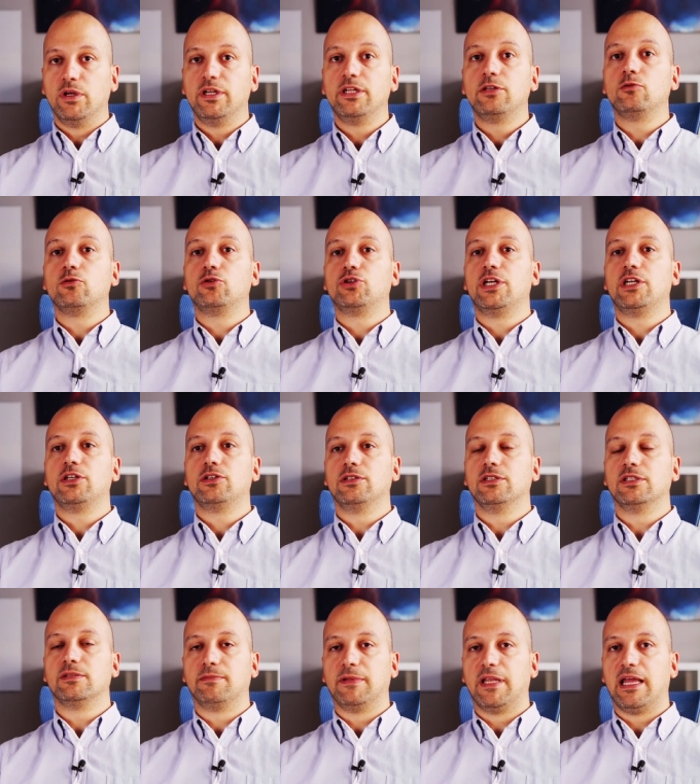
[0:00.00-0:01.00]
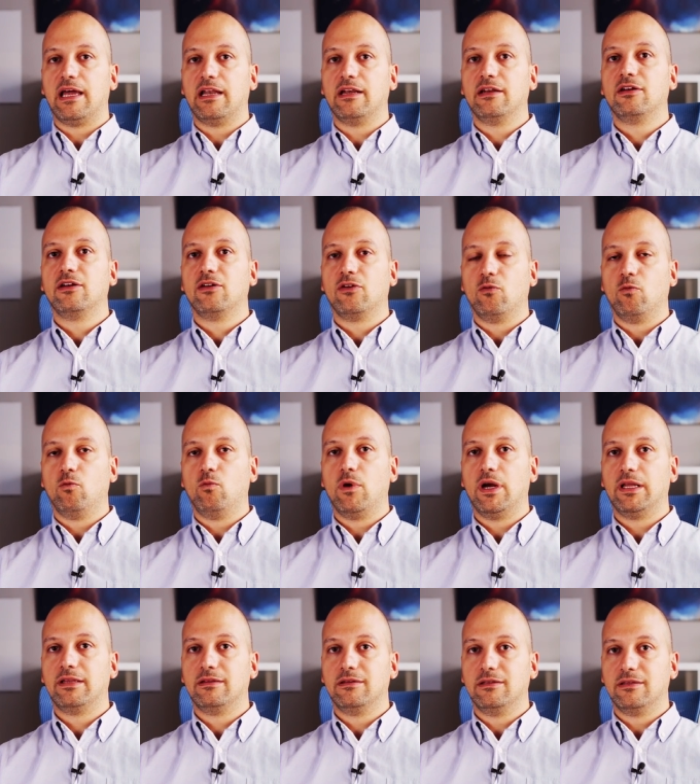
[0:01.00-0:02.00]
will need to change this plan
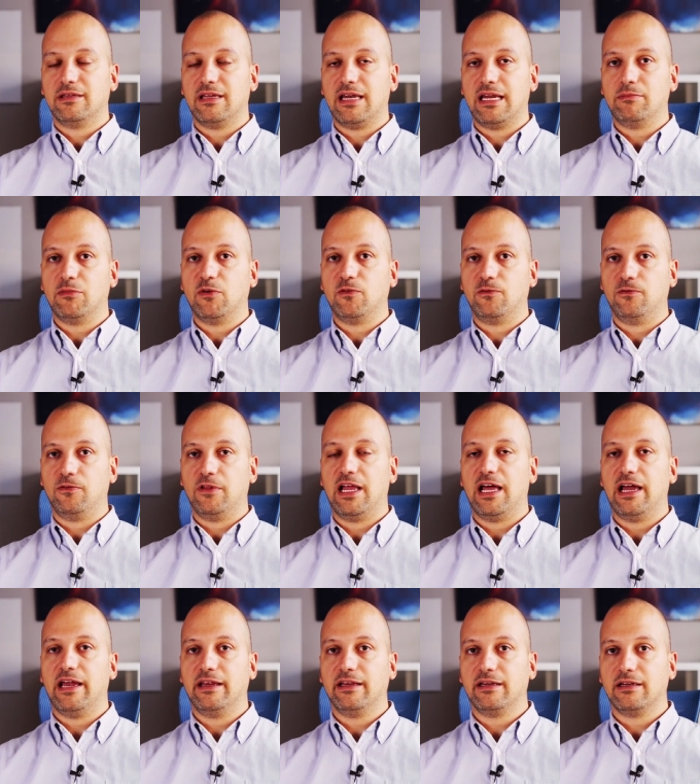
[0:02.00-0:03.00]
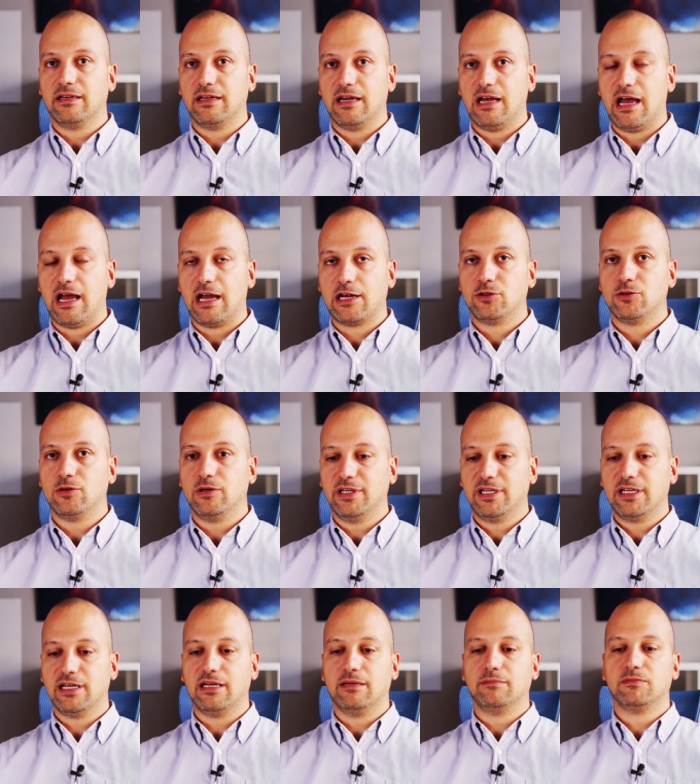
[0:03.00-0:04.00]
when the time of flying actually
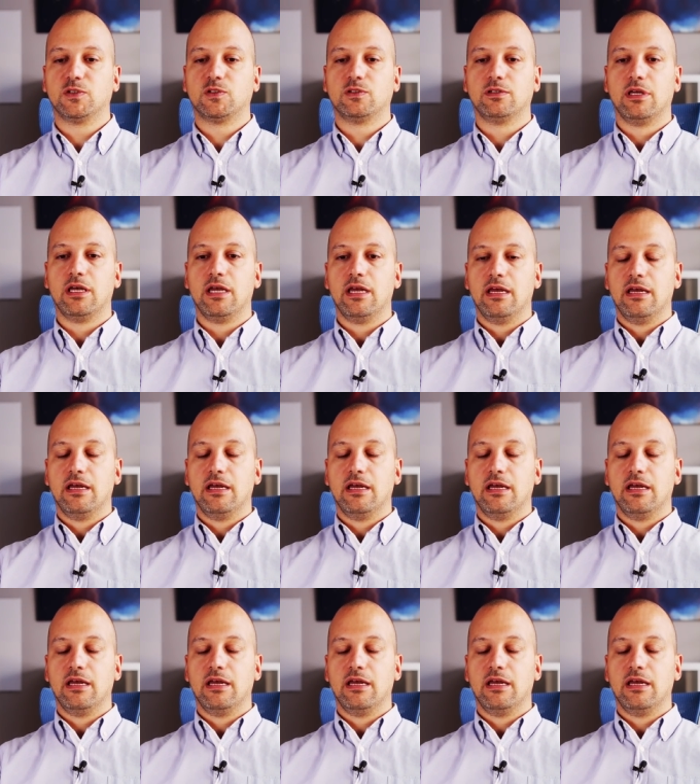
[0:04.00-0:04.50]
comes.